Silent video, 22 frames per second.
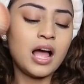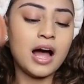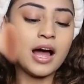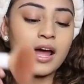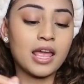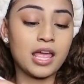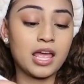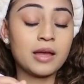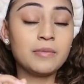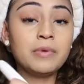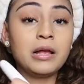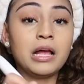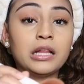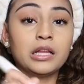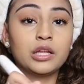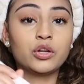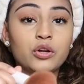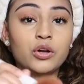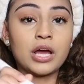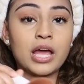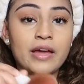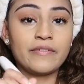I am a
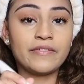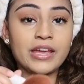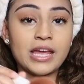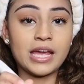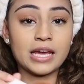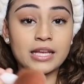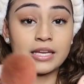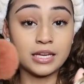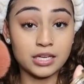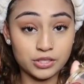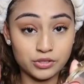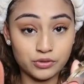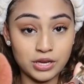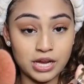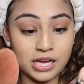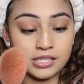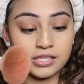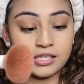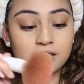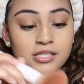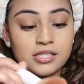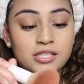little heavy-handed, as you
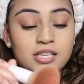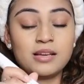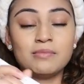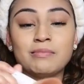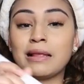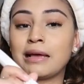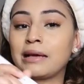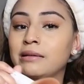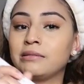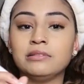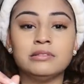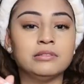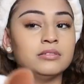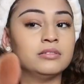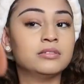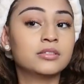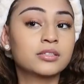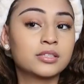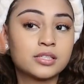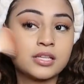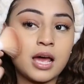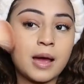guys can see. I'm like
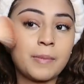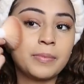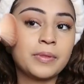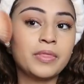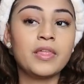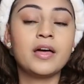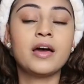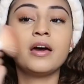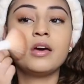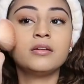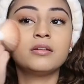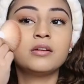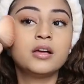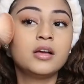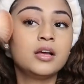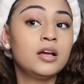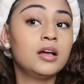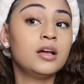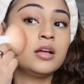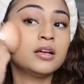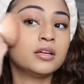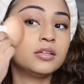tapping that,
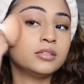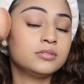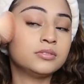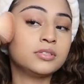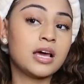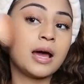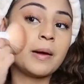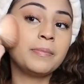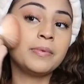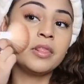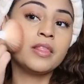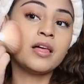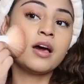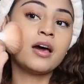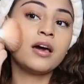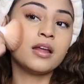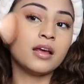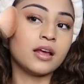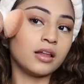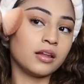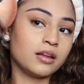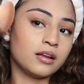
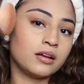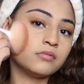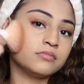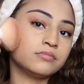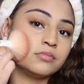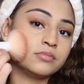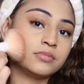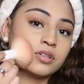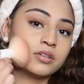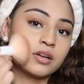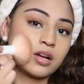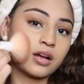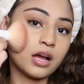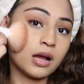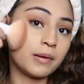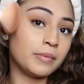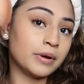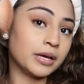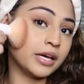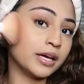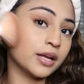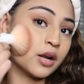and
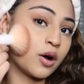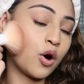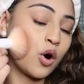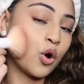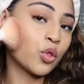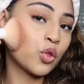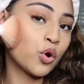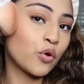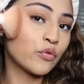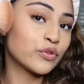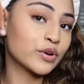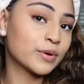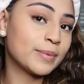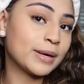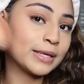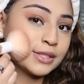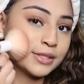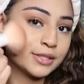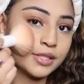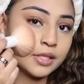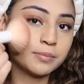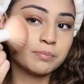I'm gonna get all over
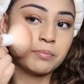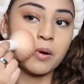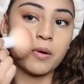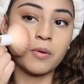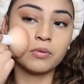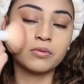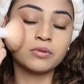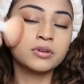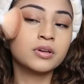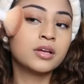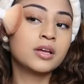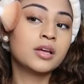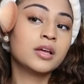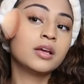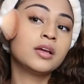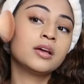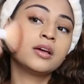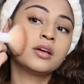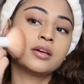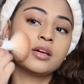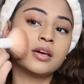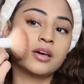my cheekbone.
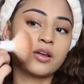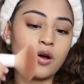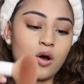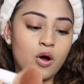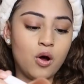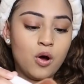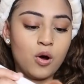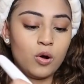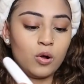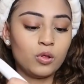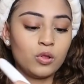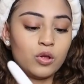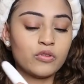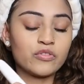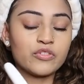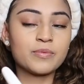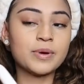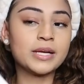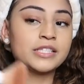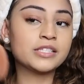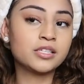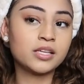
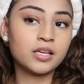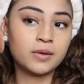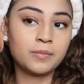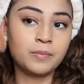The